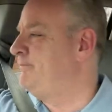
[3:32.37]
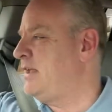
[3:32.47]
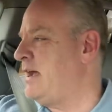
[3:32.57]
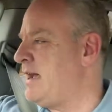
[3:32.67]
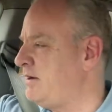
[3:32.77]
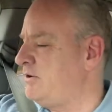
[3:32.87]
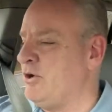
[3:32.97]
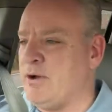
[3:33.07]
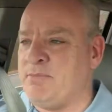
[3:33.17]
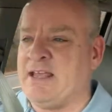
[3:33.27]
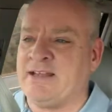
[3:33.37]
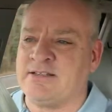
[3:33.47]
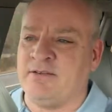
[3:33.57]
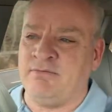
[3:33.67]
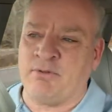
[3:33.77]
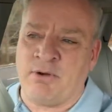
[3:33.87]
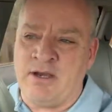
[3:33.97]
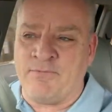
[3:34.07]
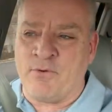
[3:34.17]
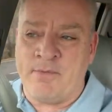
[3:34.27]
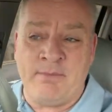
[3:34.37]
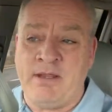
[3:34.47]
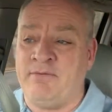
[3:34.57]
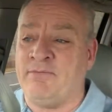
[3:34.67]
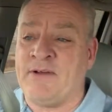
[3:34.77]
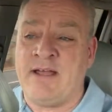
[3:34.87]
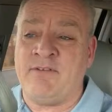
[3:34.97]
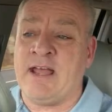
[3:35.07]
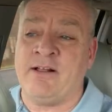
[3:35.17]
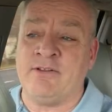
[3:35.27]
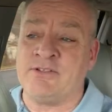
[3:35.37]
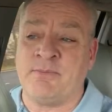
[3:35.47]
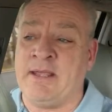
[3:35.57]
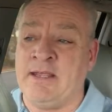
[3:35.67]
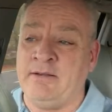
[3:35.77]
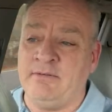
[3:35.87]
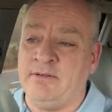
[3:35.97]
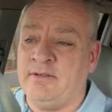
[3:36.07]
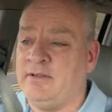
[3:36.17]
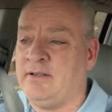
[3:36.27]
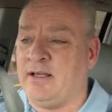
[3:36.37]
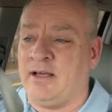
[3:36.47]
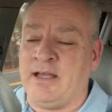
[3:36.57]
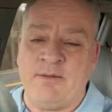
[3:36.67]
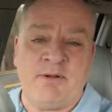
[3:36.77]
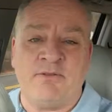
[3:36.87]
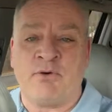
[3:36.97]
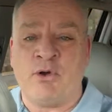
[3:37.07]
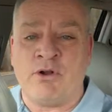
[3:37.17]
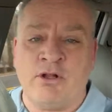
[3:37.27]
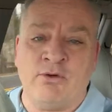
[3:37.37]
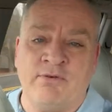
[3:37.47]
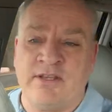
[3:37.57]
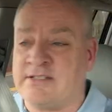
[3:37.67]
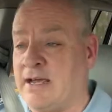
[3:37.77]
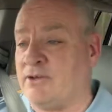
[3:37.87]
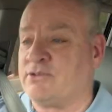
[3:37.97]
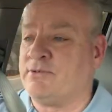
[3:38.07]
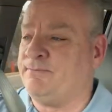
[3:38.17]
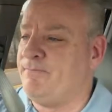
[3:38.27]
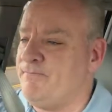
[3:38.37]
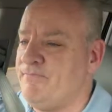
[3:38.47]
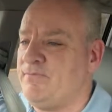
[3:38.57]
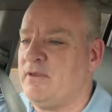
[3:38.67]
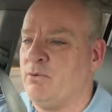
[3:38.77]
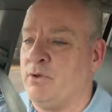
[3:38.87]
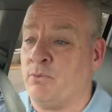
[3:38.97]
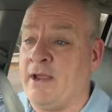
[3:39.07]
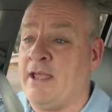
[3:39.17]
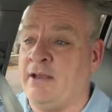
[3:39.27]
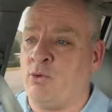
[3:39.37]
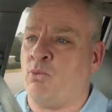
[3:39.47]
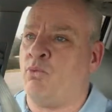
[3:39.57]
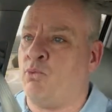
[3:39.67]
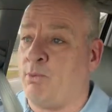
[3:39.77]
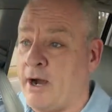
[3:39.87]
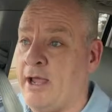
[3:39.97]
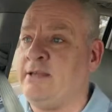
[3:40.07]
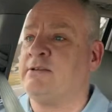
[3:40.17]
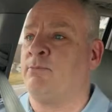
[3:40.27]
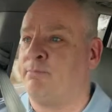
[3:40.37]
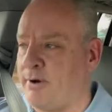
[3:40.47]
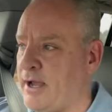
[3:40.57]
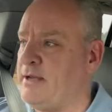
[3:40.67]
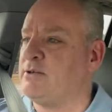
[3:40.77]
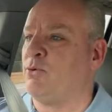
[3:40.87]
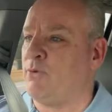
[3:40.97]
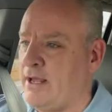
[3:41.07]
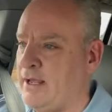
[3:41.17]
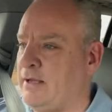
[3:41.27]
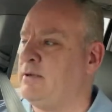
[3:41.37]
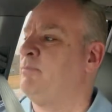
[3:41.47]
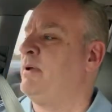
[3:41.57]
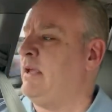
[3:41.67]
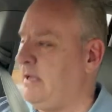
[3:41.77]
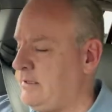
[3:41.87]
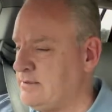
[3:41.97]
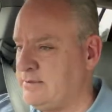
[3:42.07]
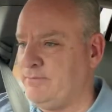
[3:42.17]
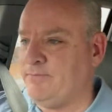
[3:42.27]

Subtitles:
I don't know, I'm guessing 3 or 4, maybe even 5 gallons of paint had been thrown all over this house with red, bright red paint.